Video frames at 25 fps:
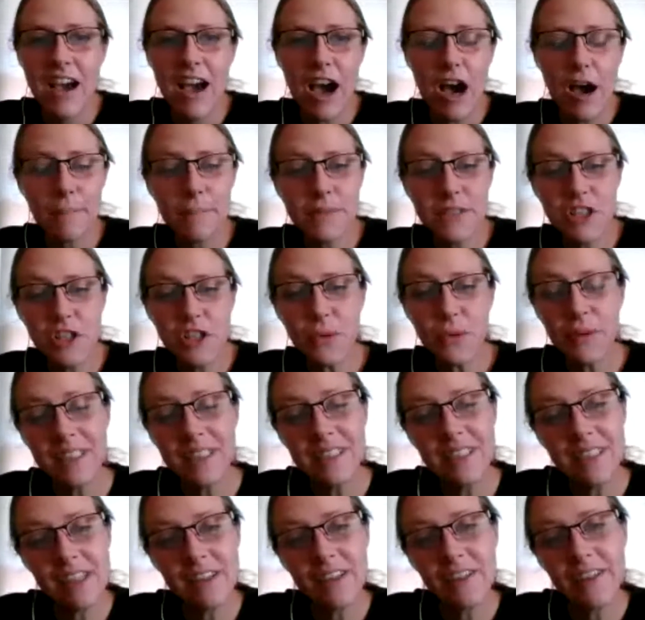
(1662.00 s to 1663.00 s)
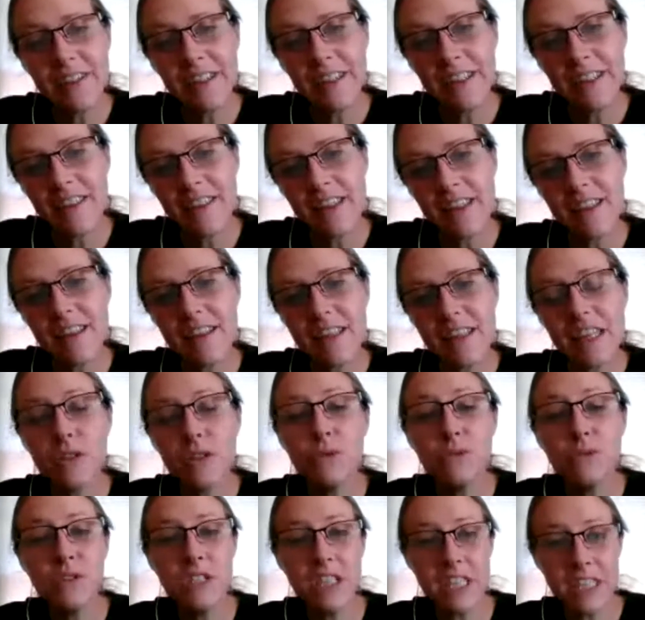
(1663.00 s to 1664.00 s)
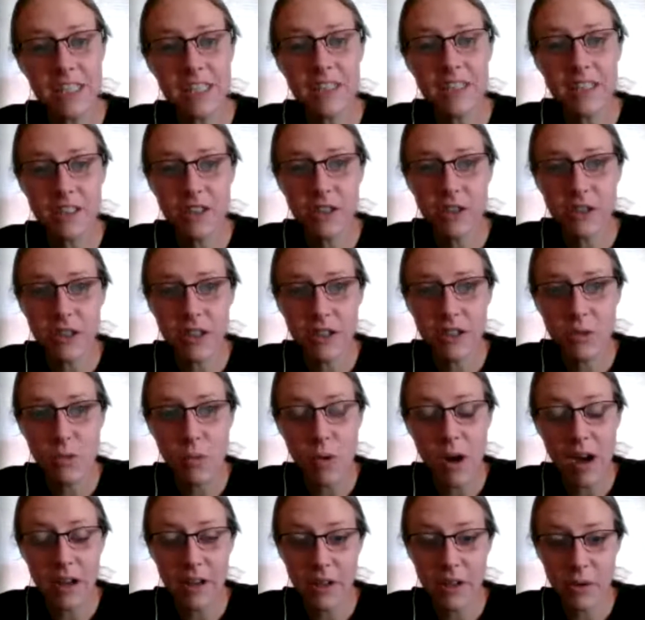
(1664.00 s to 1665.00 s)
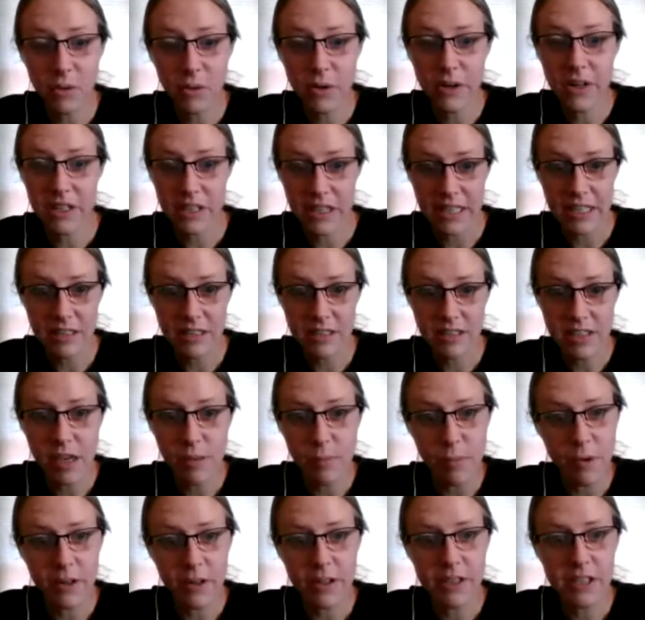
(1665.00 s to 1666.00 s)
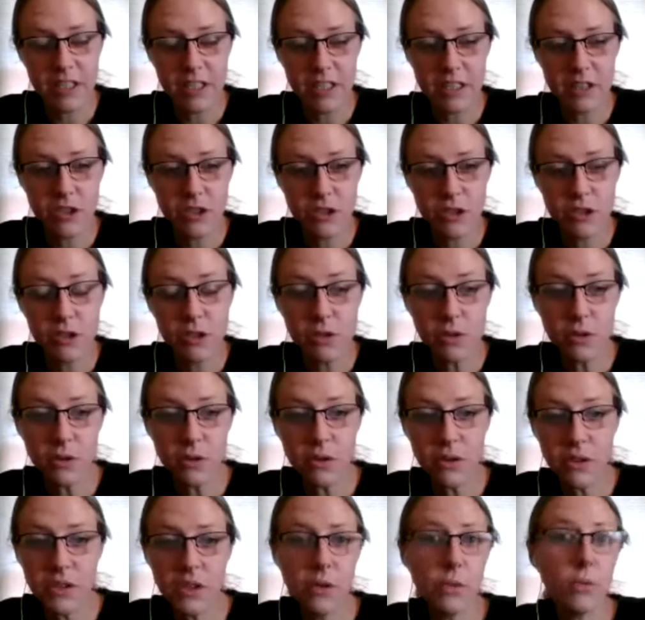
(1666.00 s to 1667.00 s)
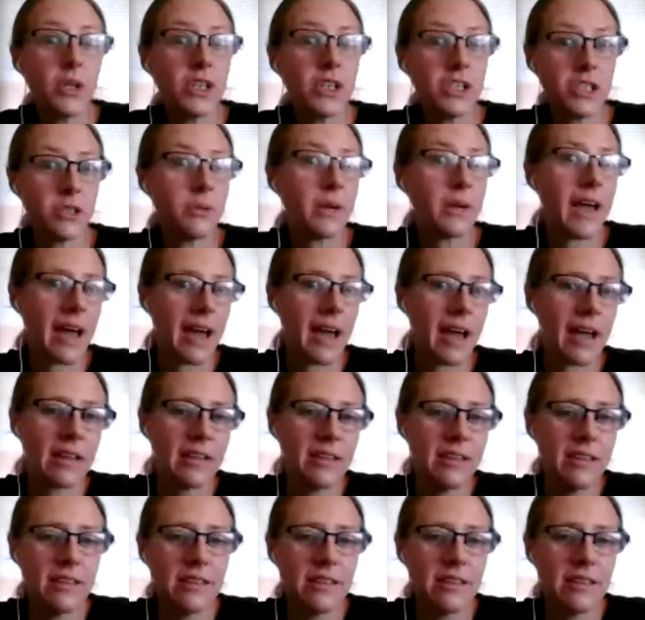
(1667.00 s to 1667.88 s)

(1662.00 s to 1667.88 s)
So is there anything that you didn't learn while you were in landscape architecture school and you wish you had?